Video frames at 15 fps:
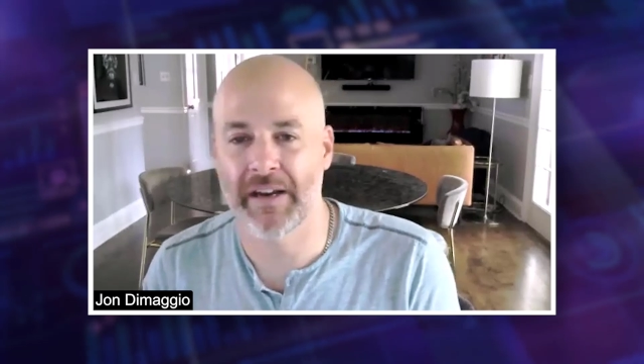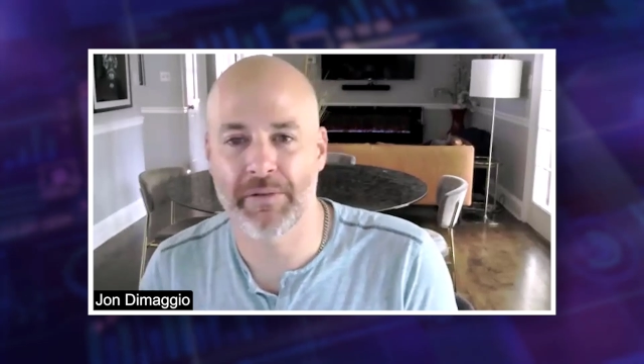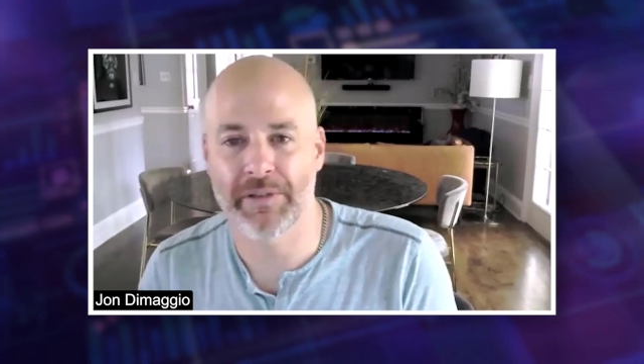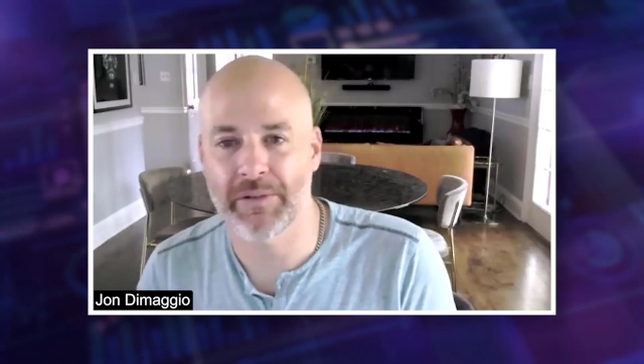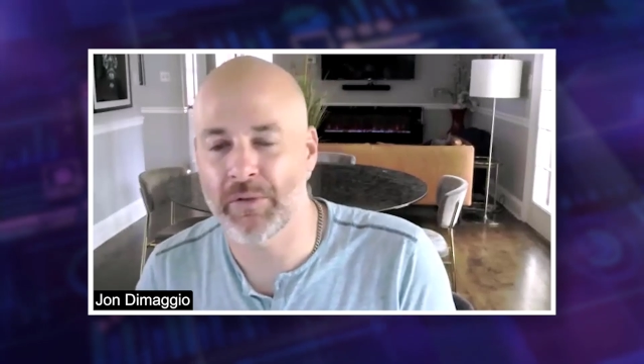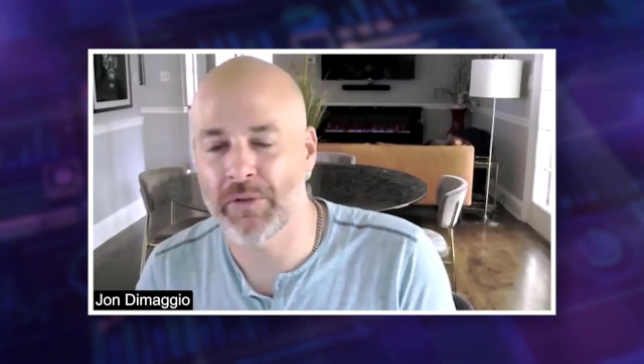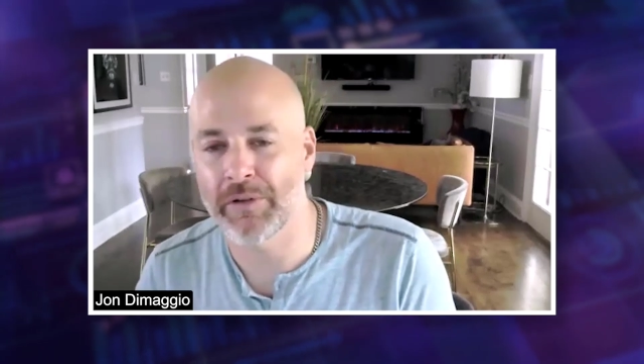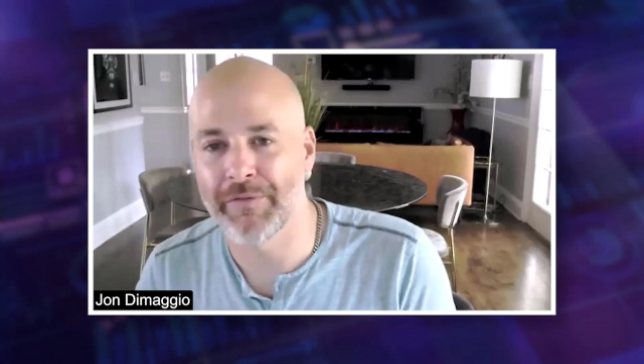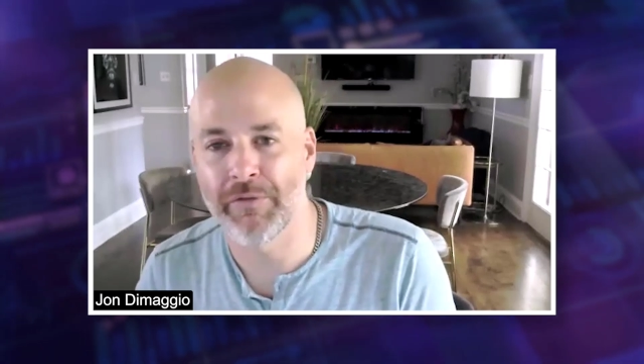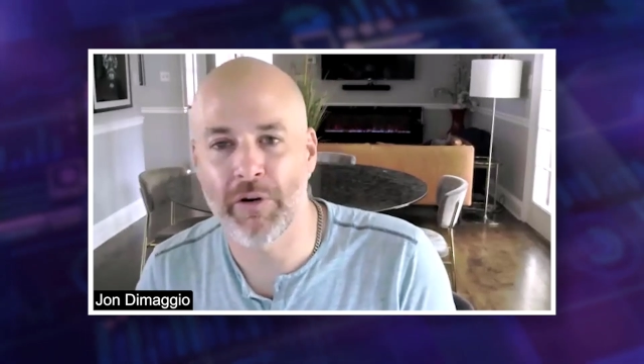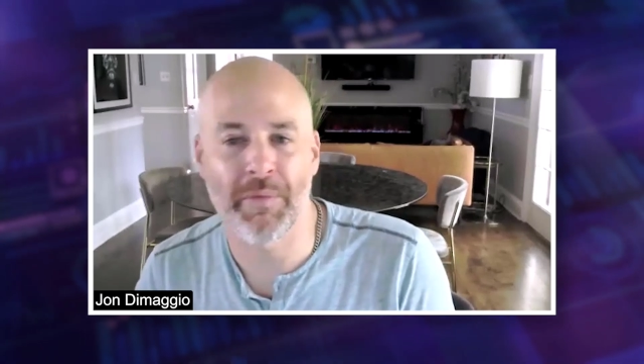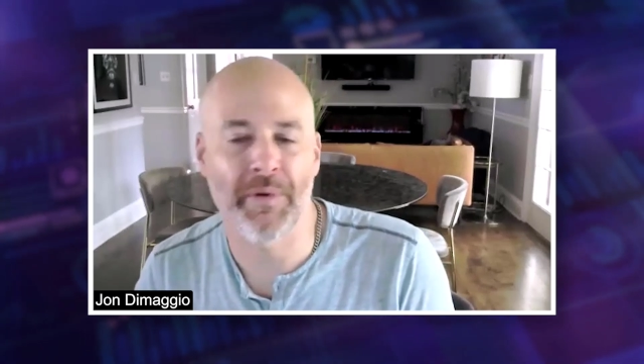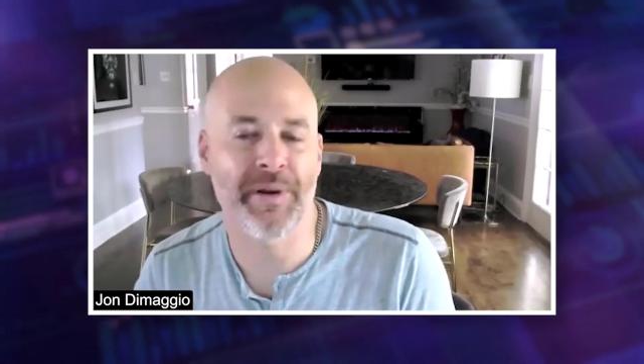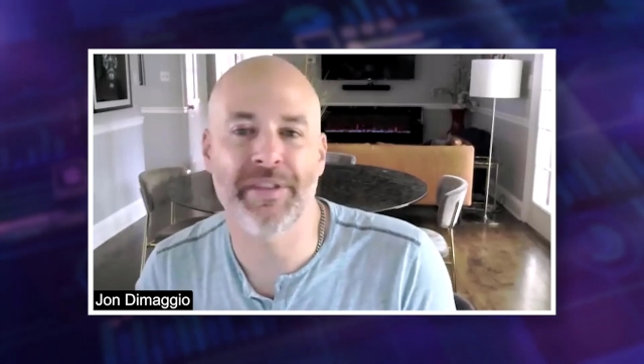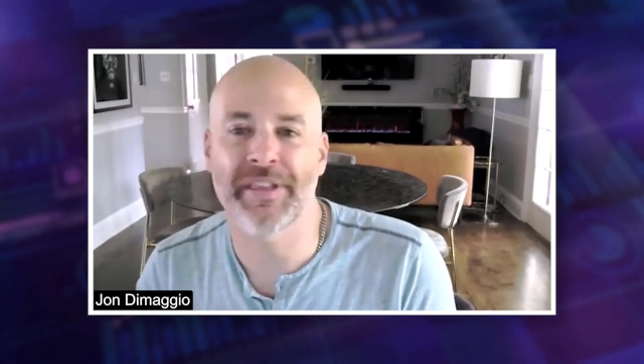I thought it was too good
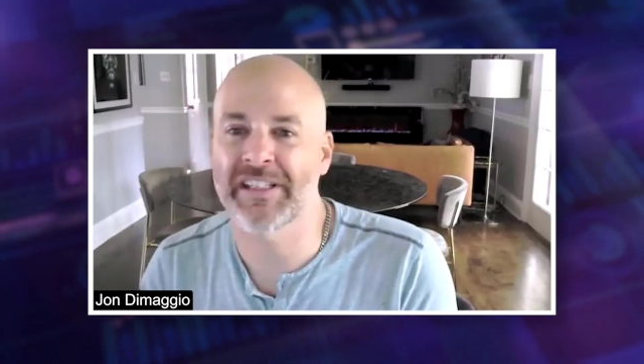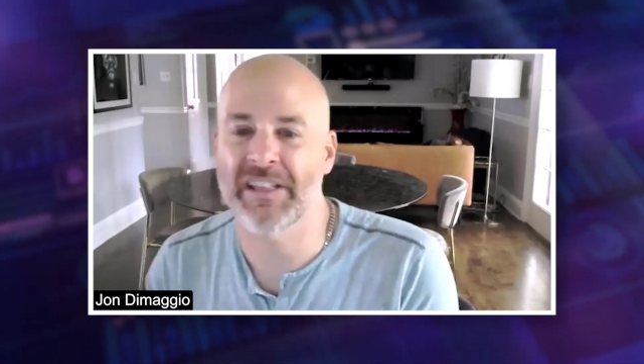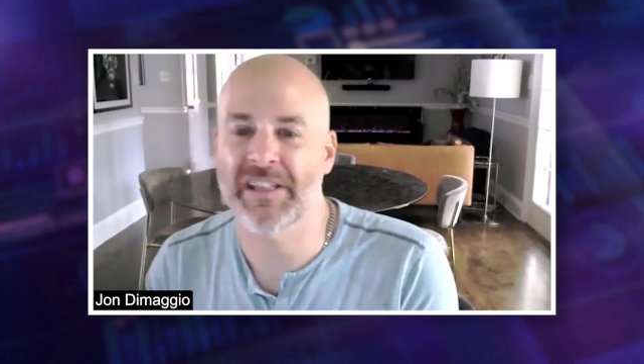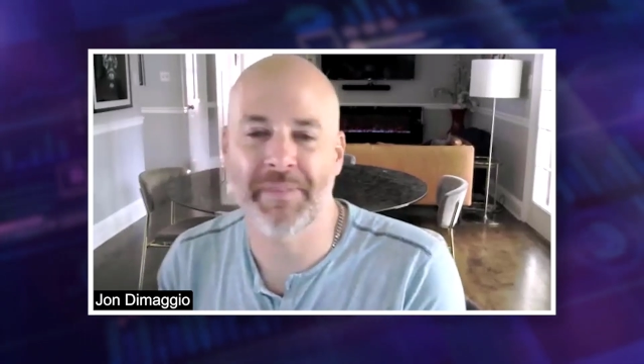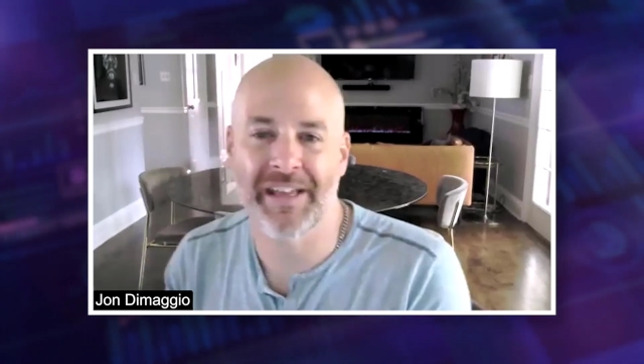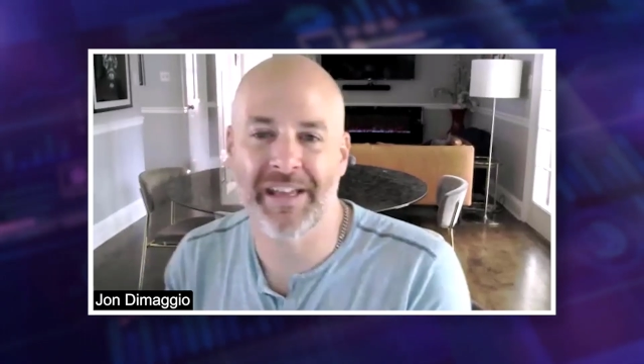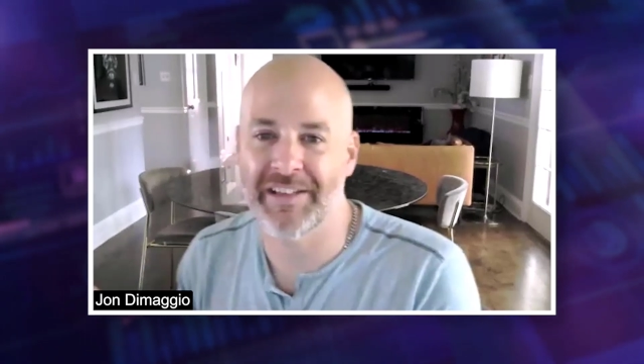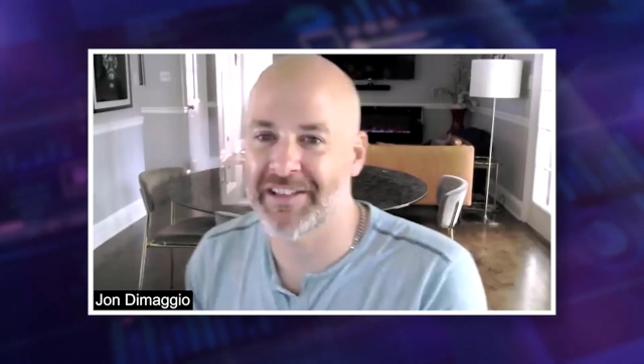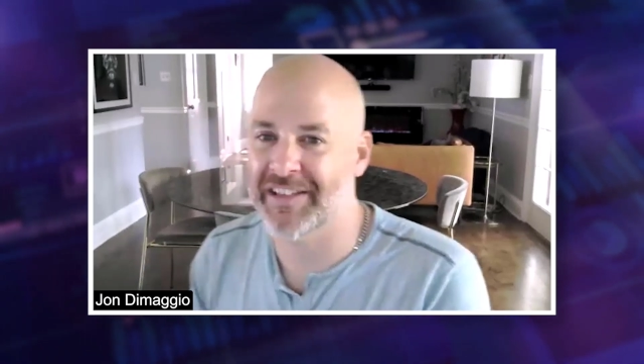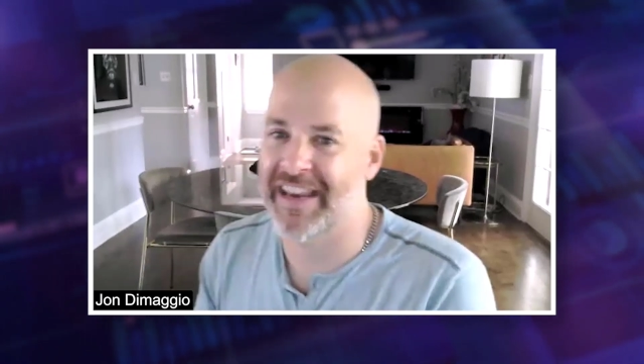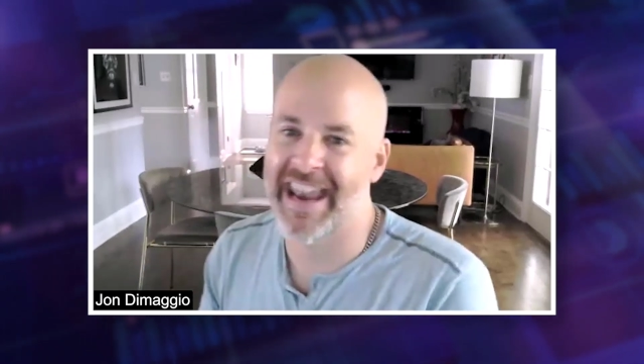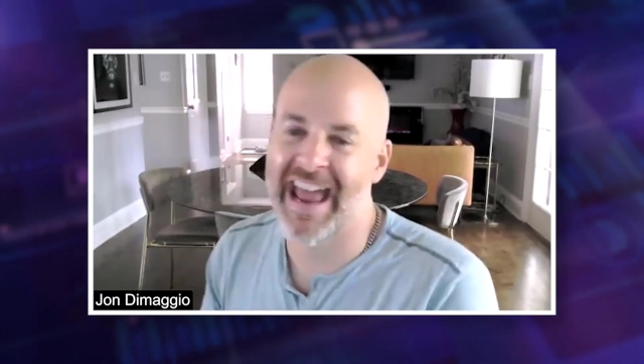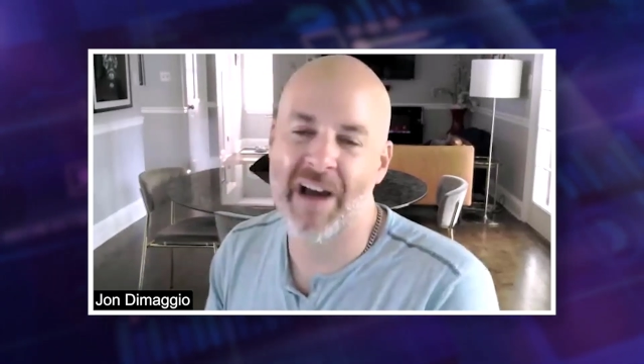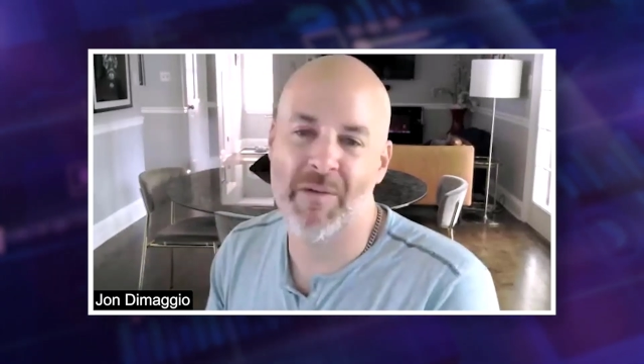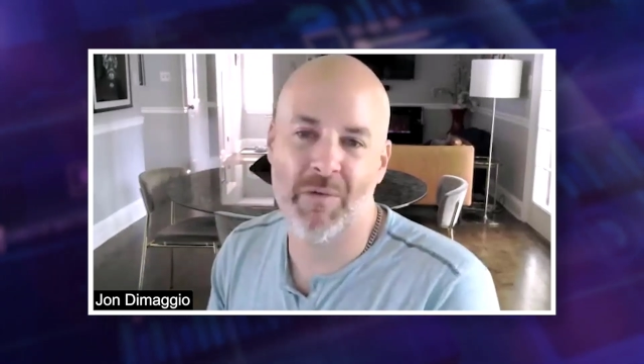for, but you think something is
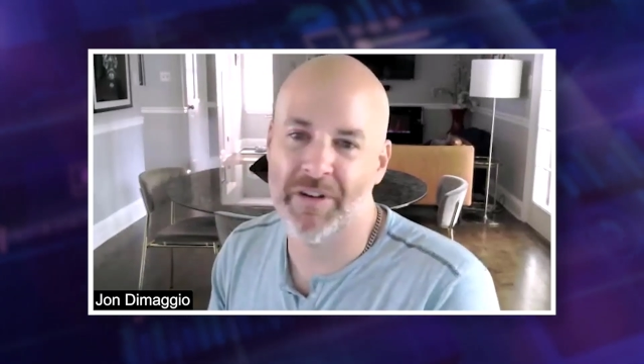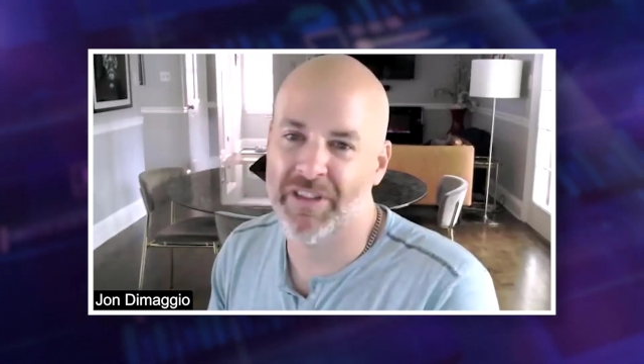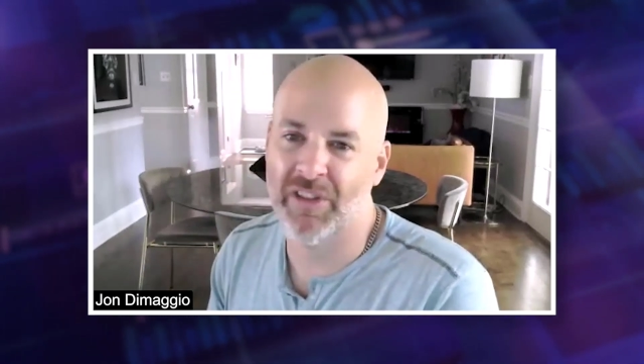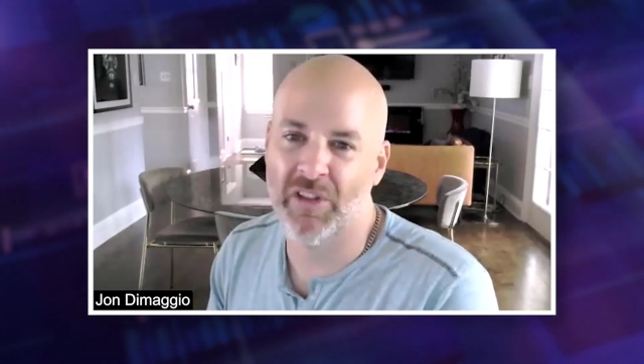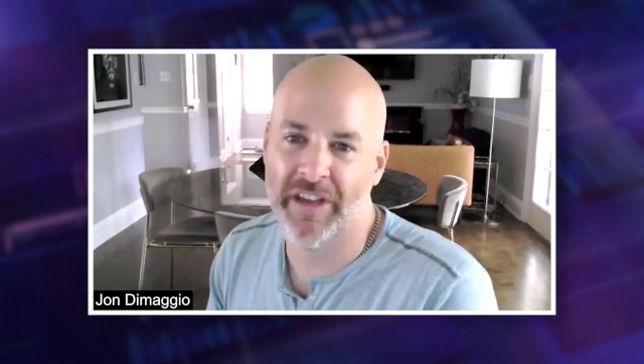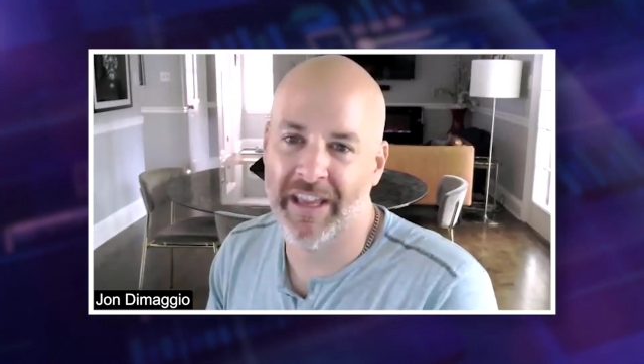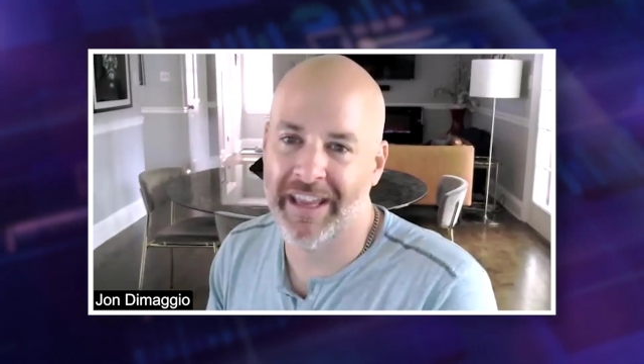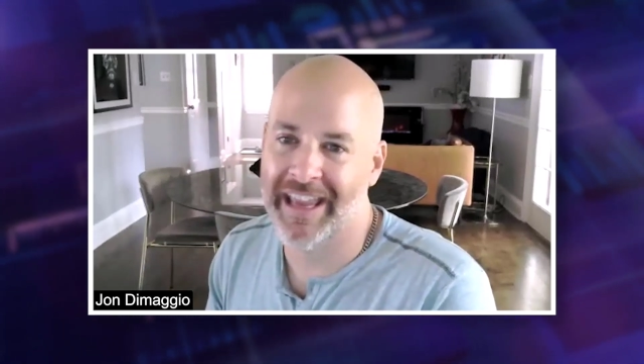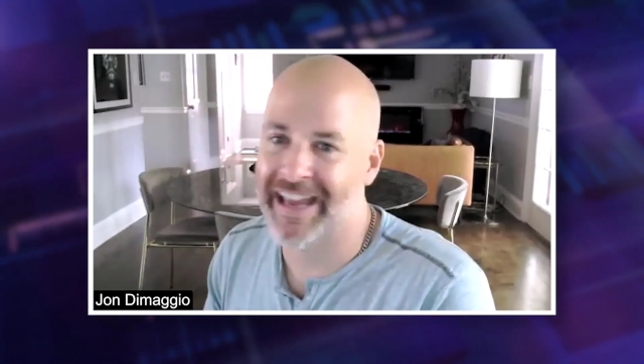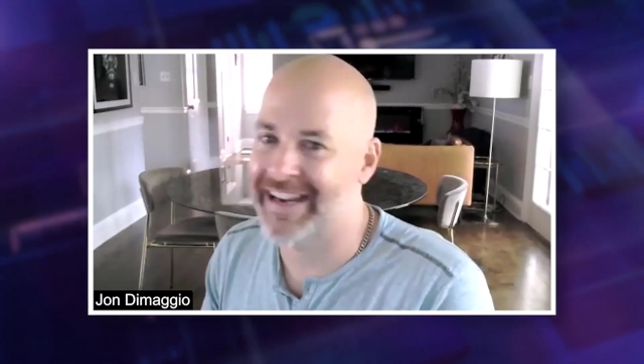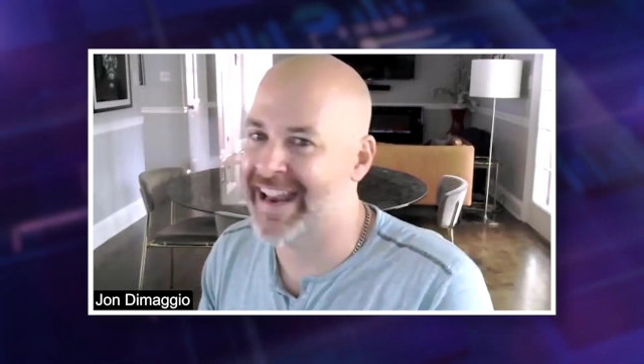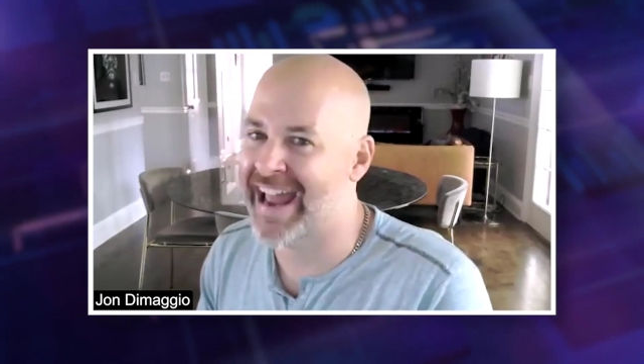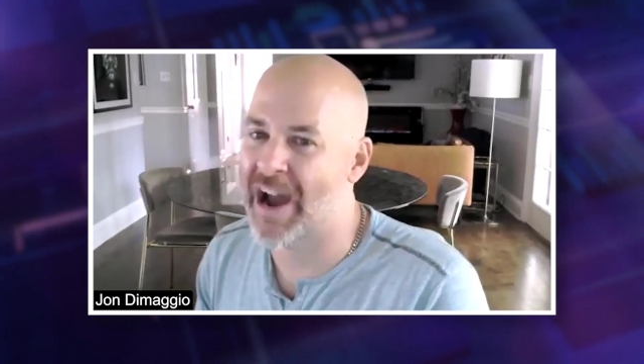not worth looking at,